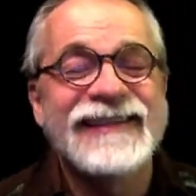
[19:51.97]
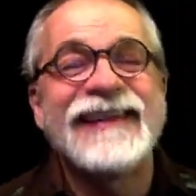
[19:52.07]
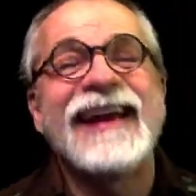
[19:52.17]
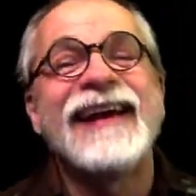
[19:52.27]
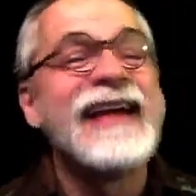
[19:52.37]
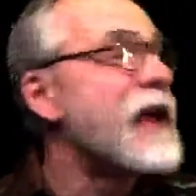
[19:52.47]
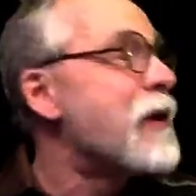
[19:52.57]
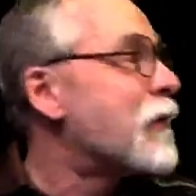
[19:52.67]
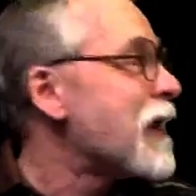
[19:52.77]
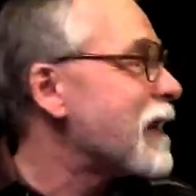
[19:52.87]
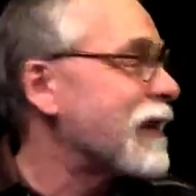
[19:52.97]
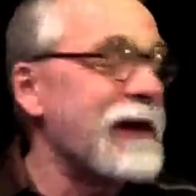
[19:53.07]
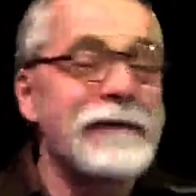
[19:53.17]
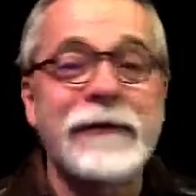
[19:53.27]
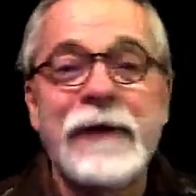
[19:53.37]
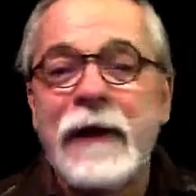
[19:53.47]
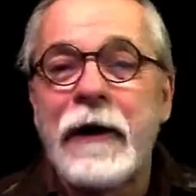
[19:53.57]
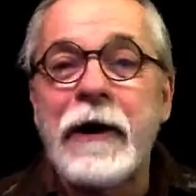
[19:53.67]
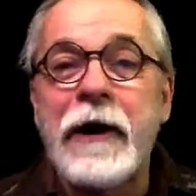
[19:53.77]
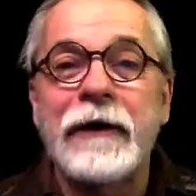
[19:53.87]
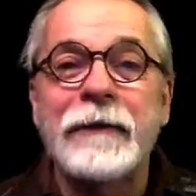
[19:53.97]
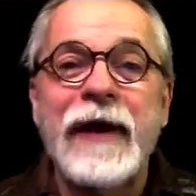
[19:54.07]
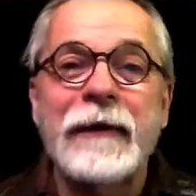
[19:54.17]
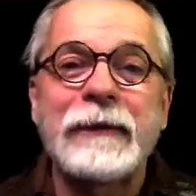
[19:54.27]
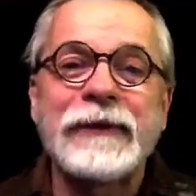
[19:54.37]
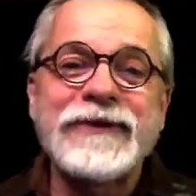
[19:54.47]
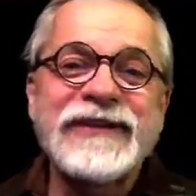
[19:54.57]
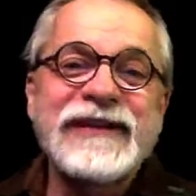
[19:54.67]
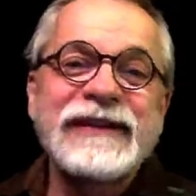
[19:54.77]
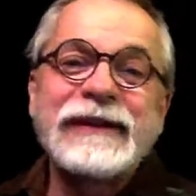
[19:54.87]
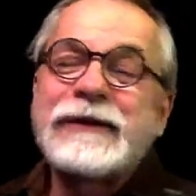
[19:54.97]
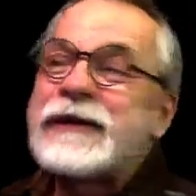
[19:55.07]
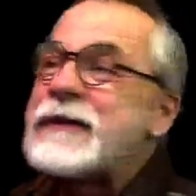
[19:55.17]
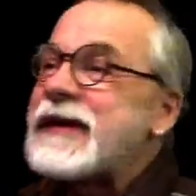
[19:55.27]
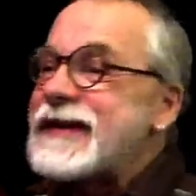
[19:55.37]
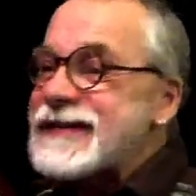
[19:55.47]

Yeah, we're not going to cover all about blues in 30 minutes.